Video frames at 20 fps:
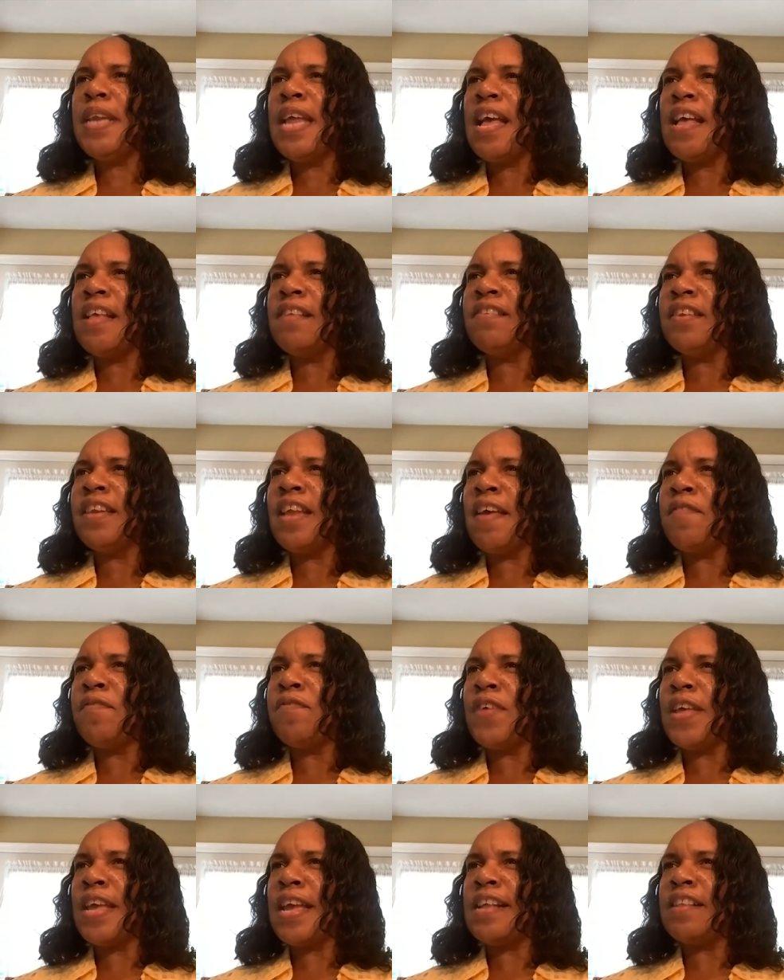hasn't
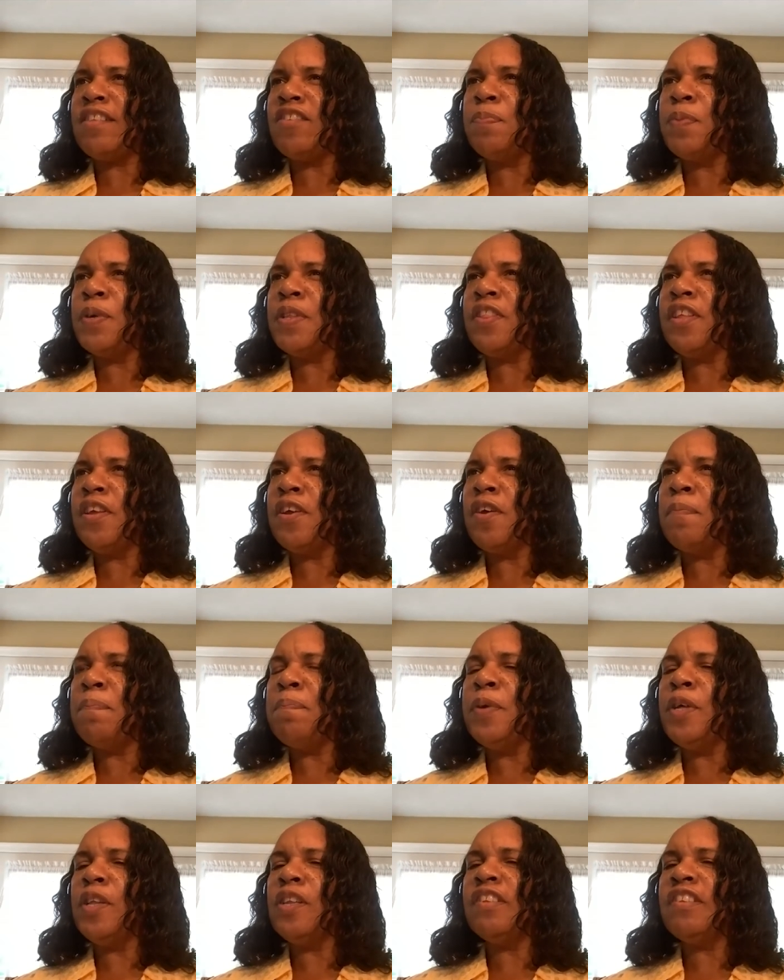advanced, but their
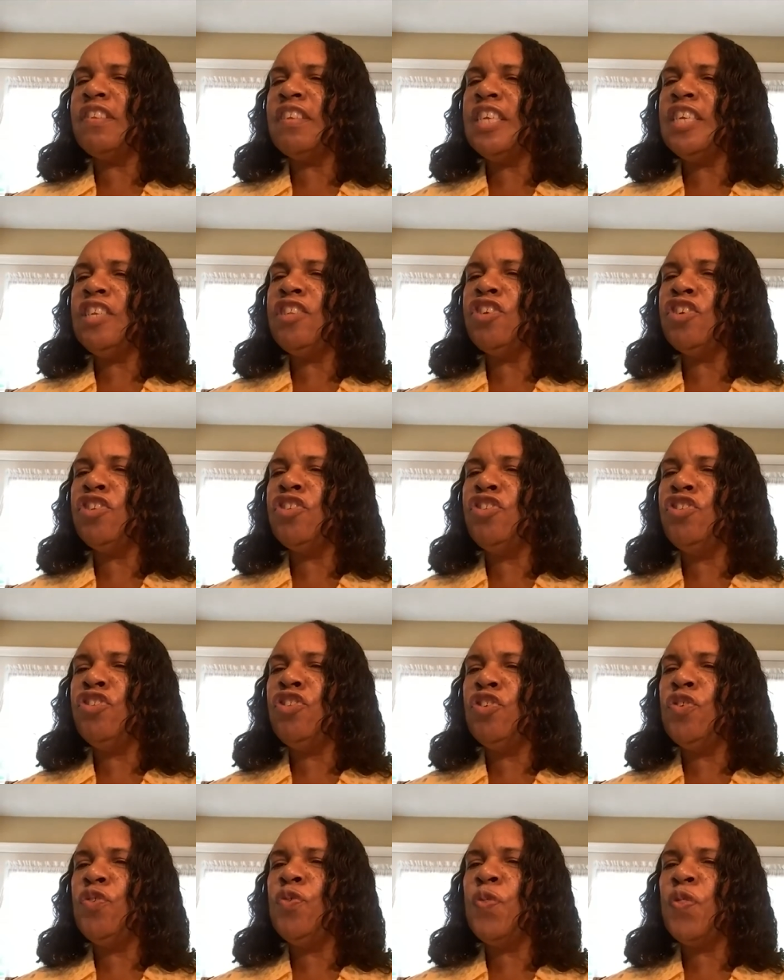ability to
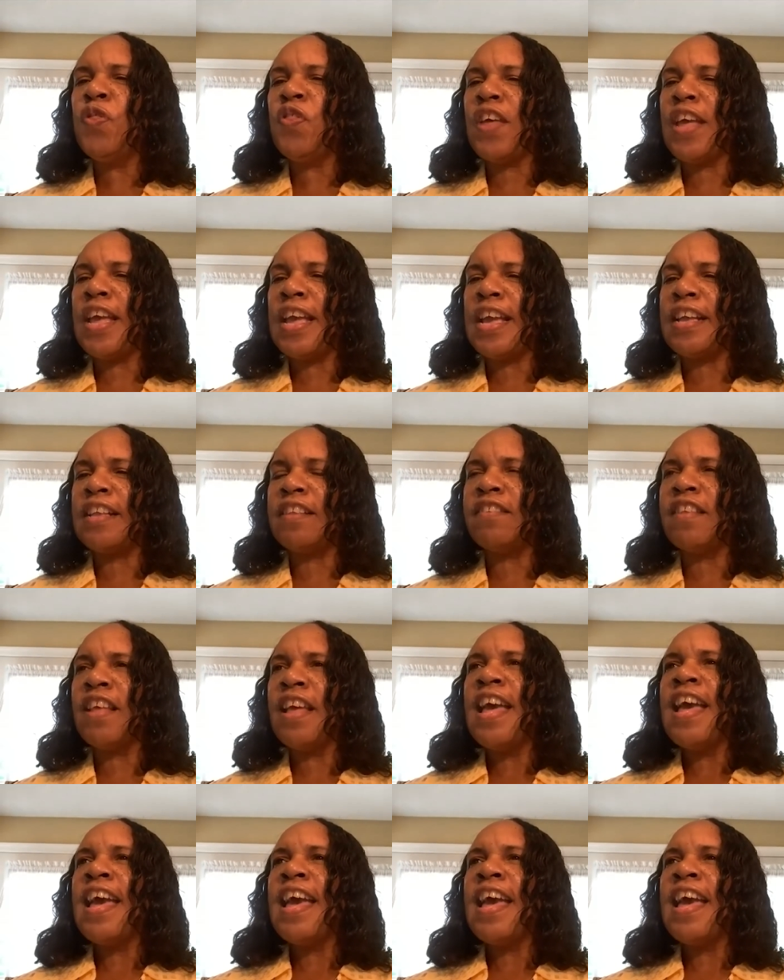do things.